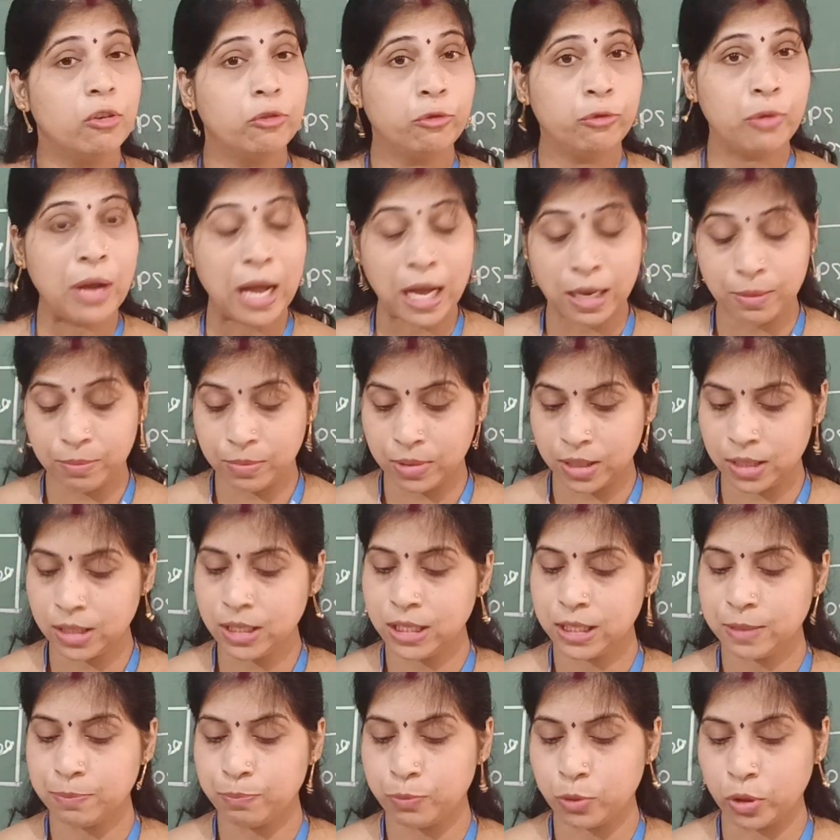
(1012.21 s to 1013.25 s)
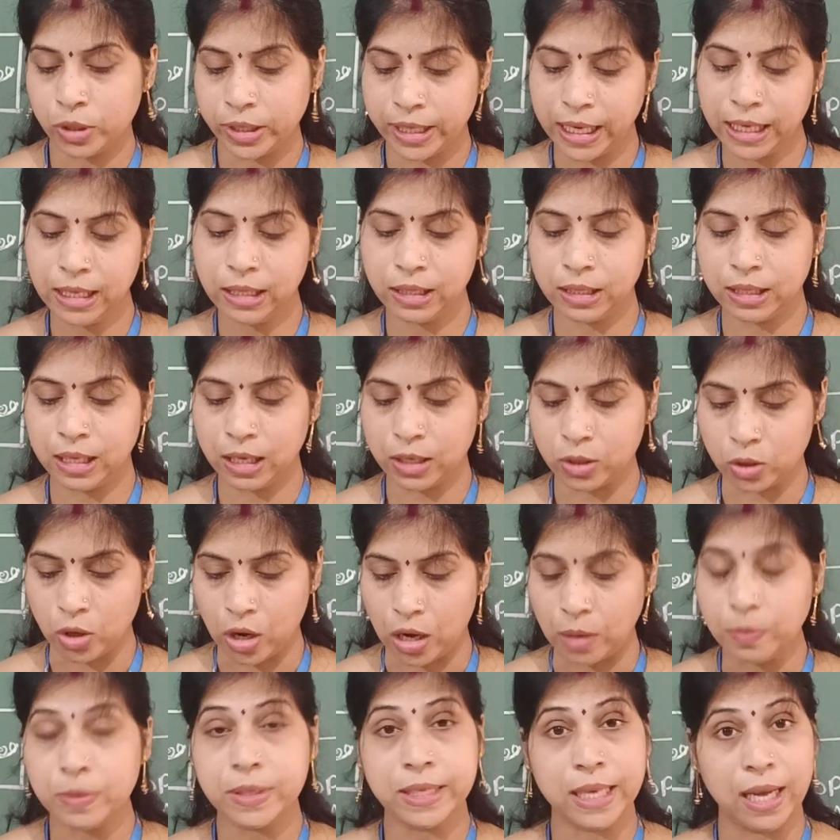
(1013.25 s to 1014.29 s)
Farmers protect the
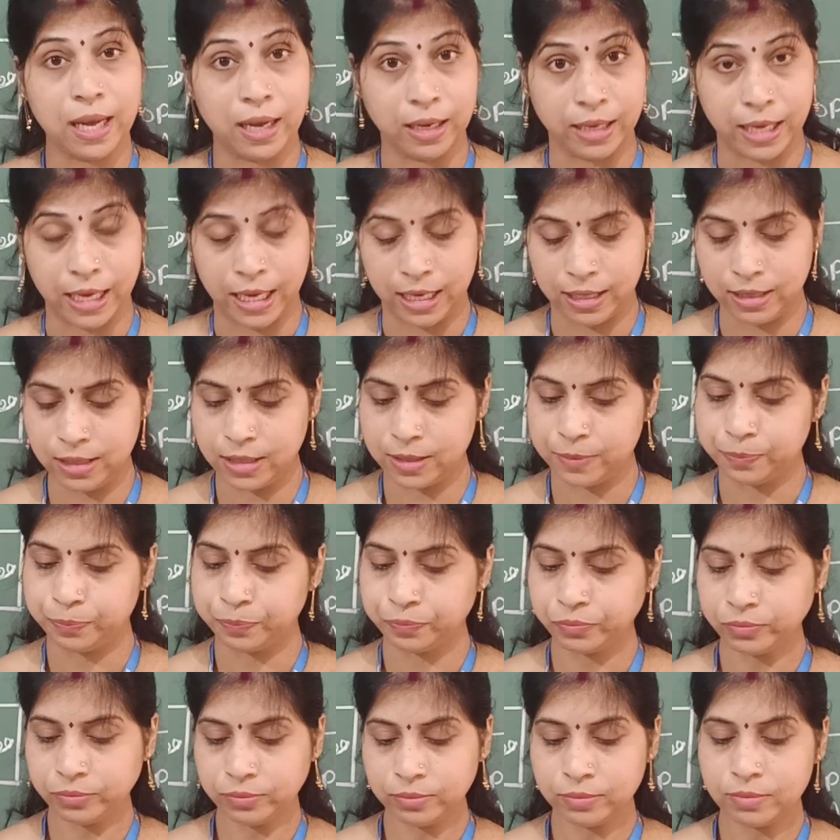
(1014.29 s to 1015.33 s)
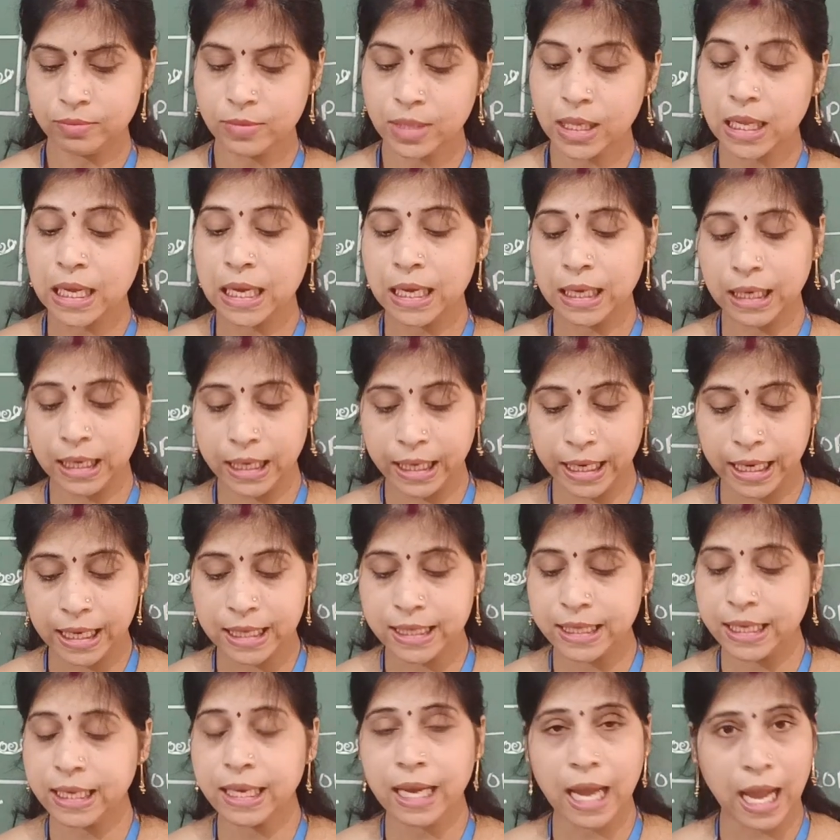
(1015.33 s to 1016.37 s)
crops against
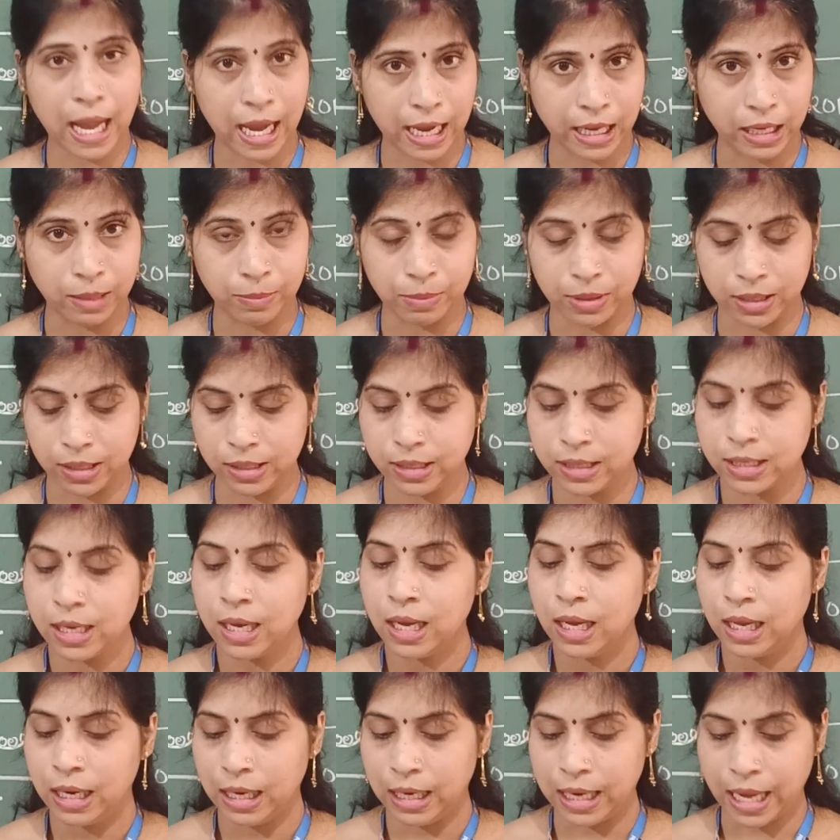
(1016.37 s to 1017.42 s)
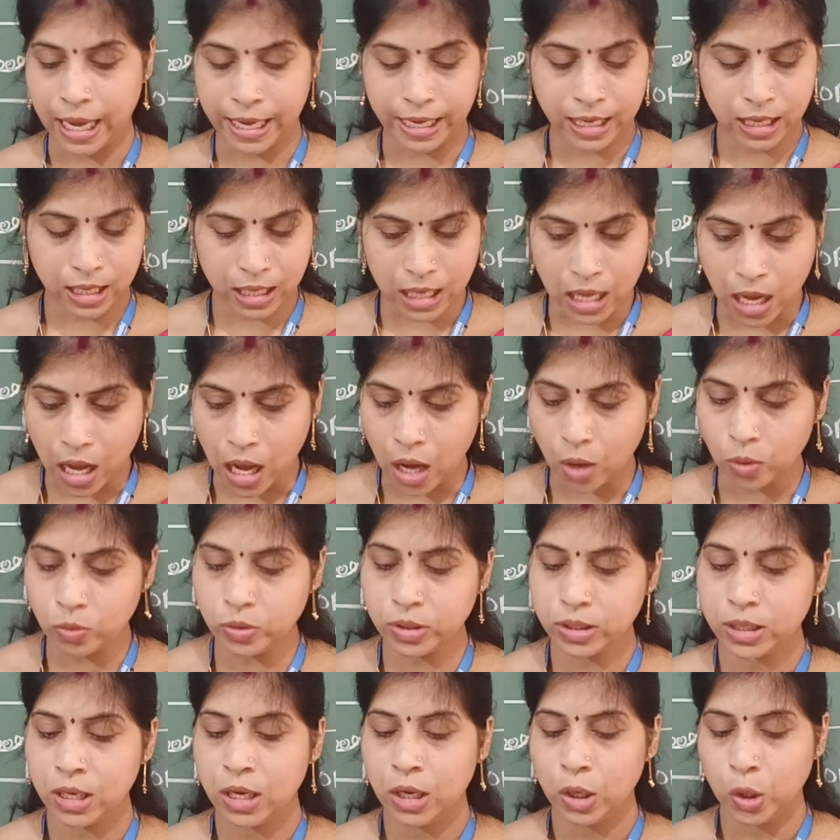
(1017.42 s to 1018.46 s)
grazing animals like
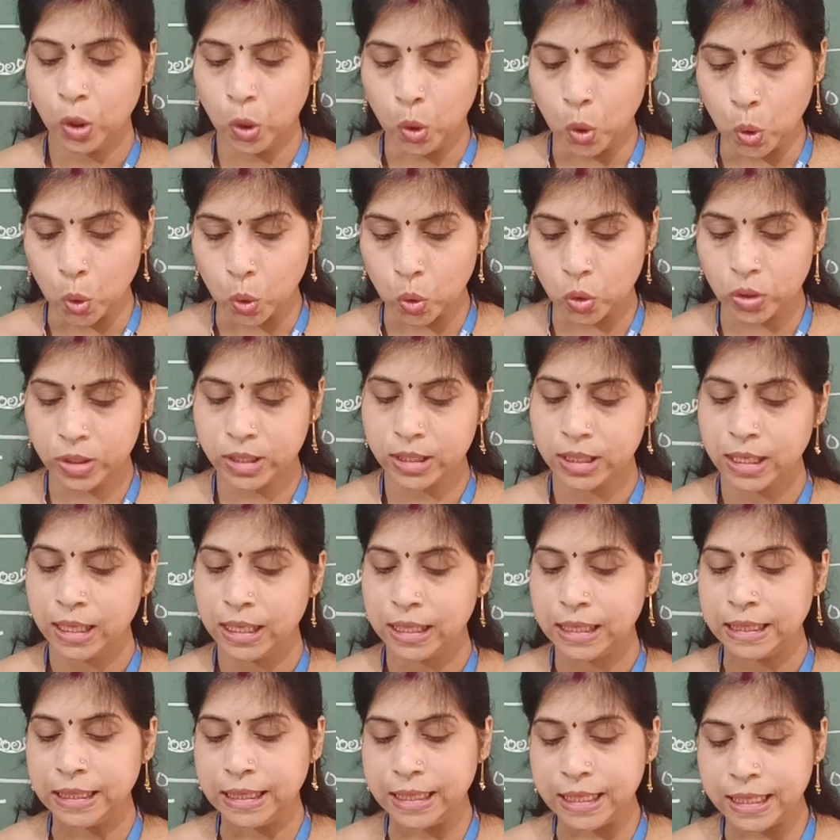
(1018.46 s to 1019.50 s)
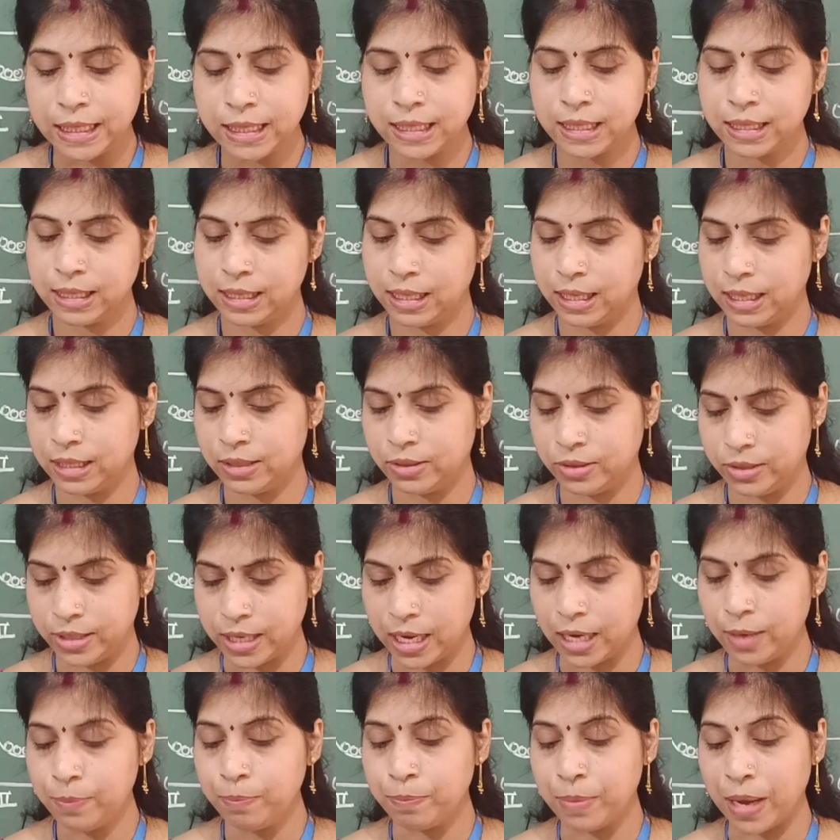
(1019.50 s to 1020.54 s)
cows, goats. This is
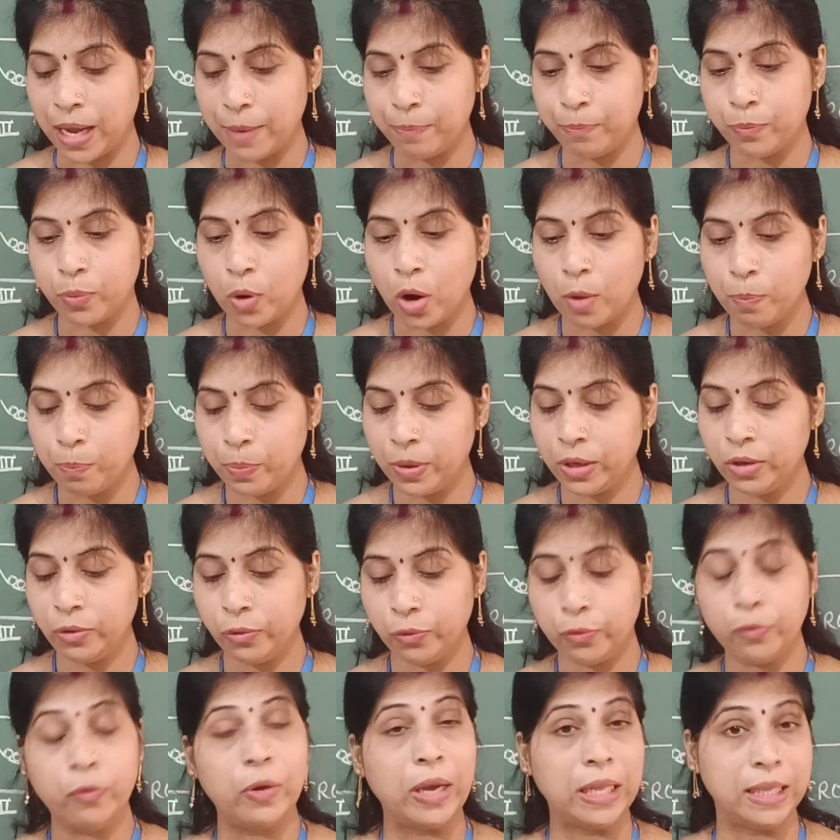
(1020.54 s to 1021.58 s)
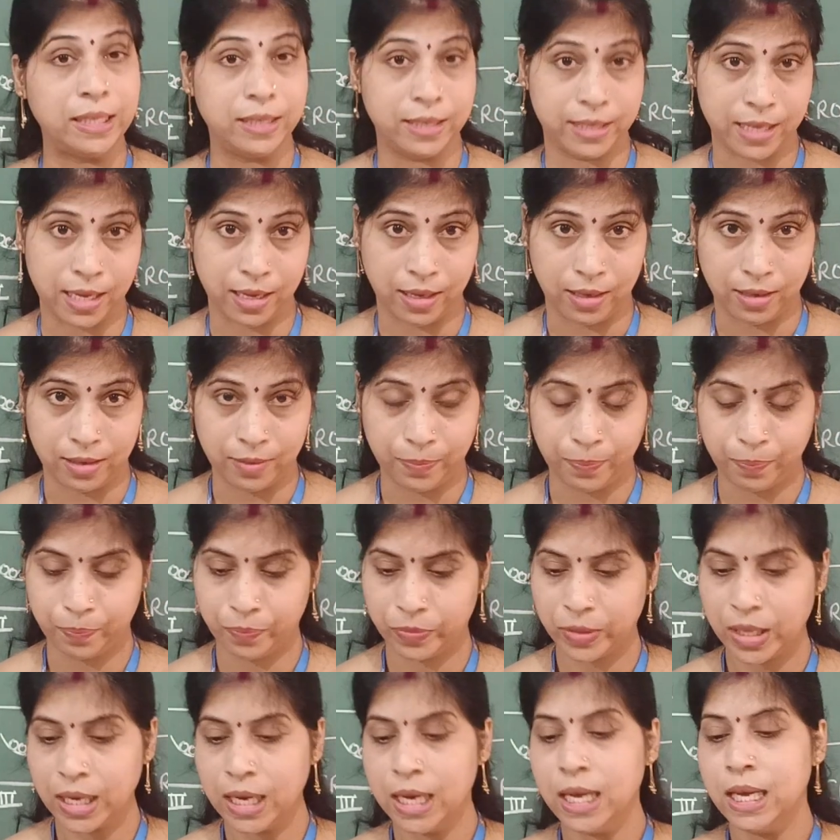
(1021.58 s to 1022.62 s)
done by proper fencing.
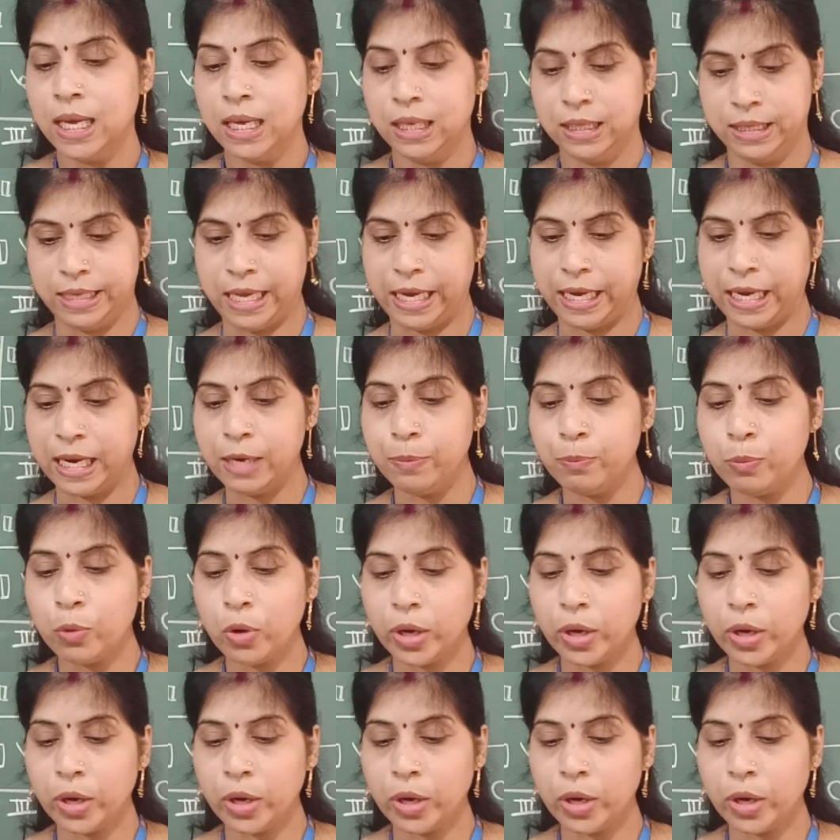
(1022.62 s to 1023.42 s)
Second